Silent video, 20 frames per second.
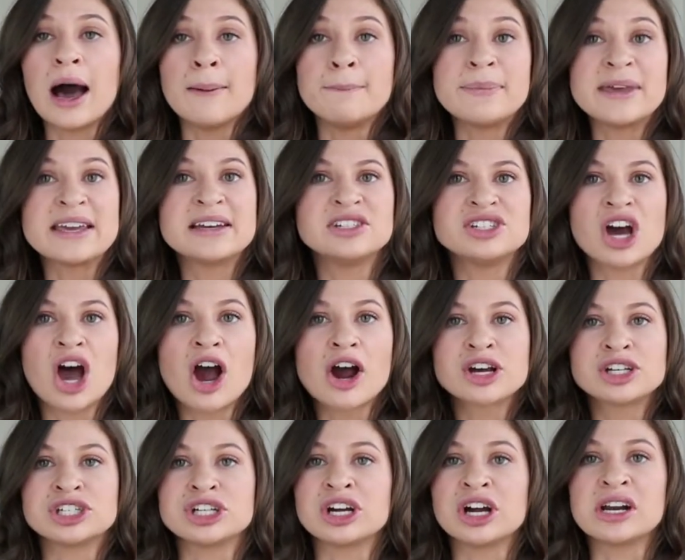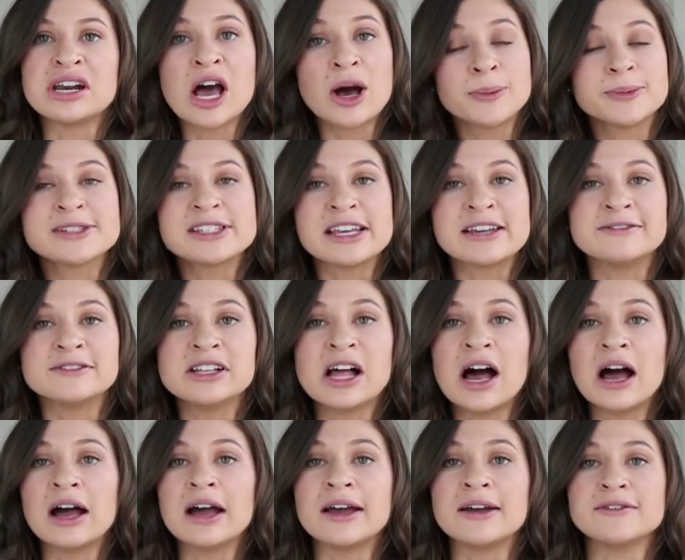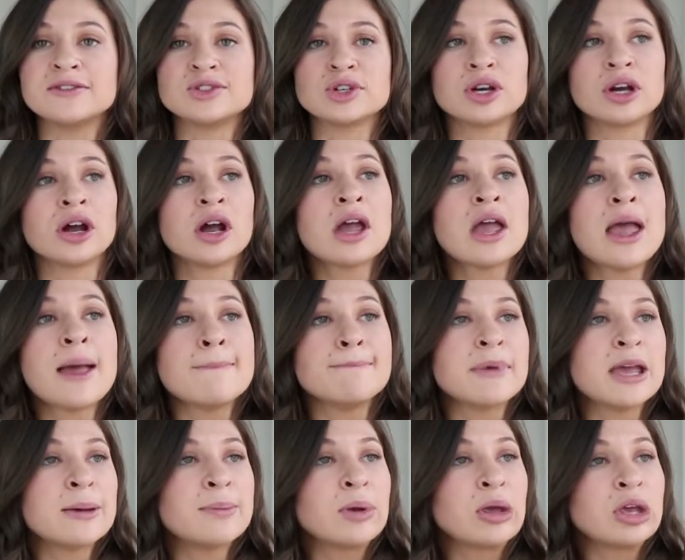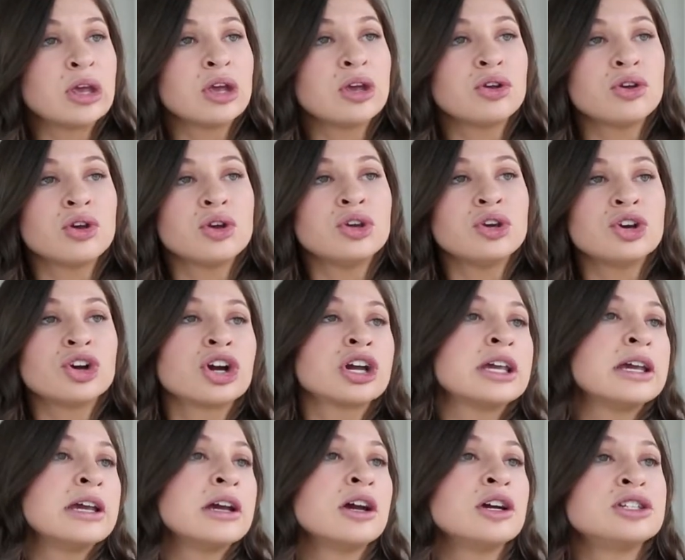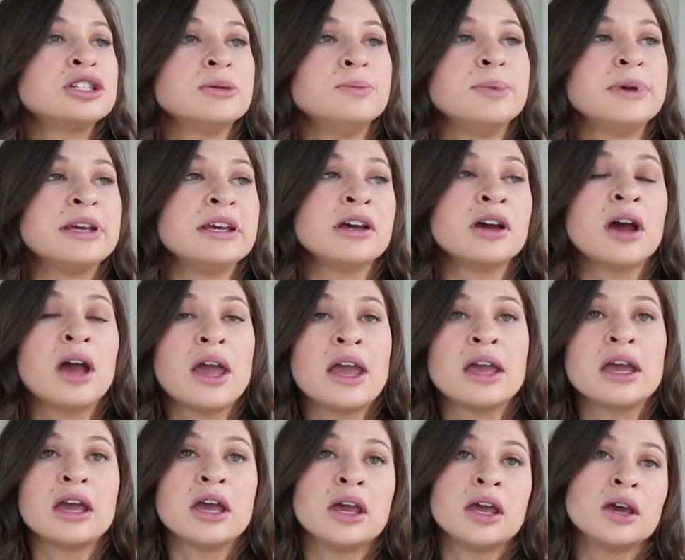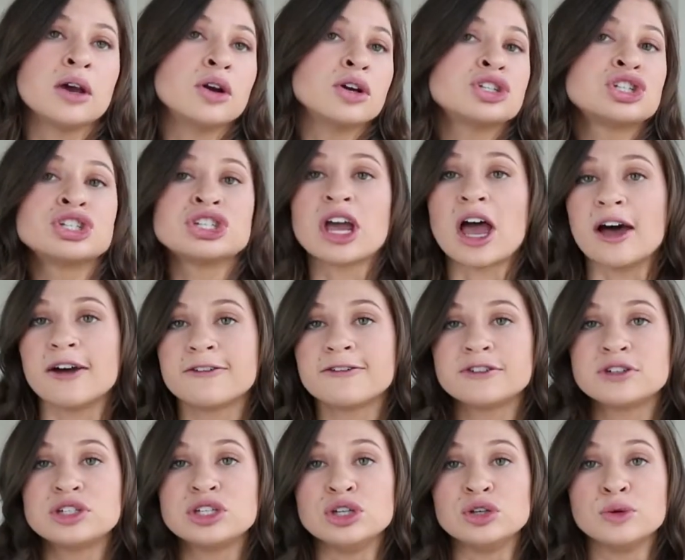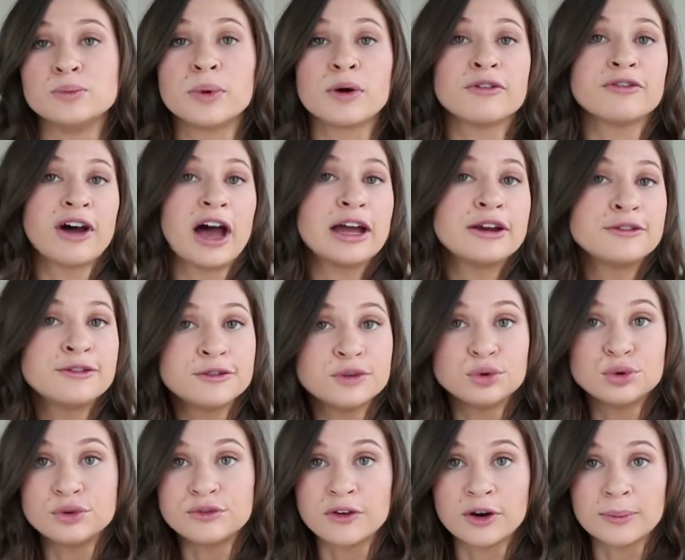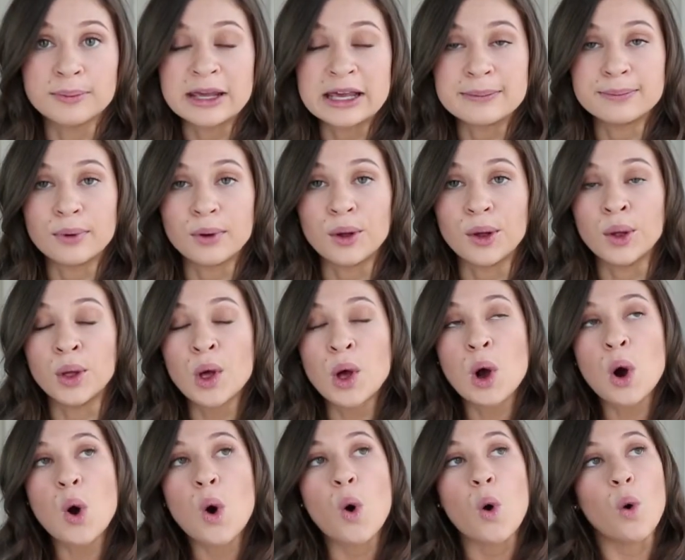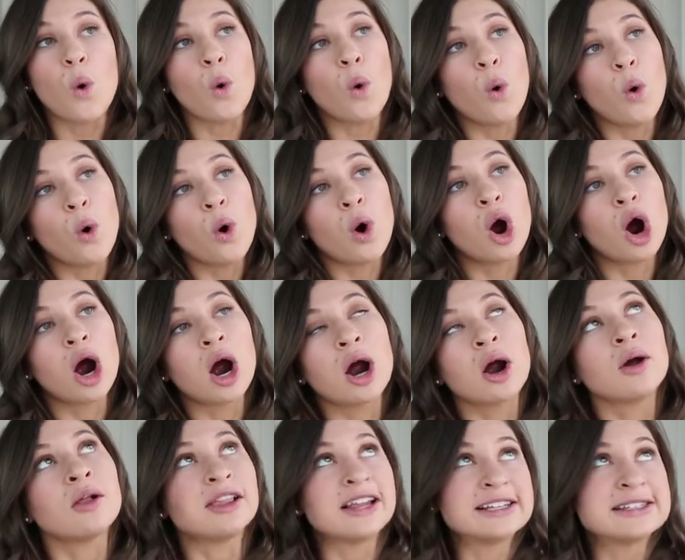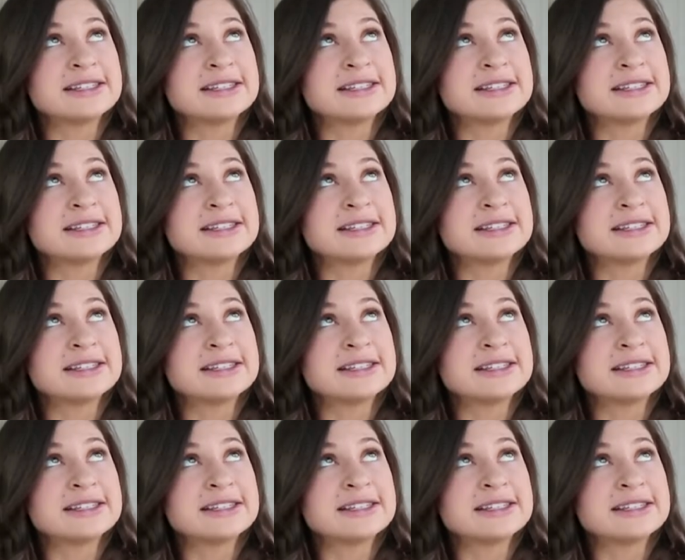be a doctor and help save lives, or maybe you're here to be a chef to provide food for people, or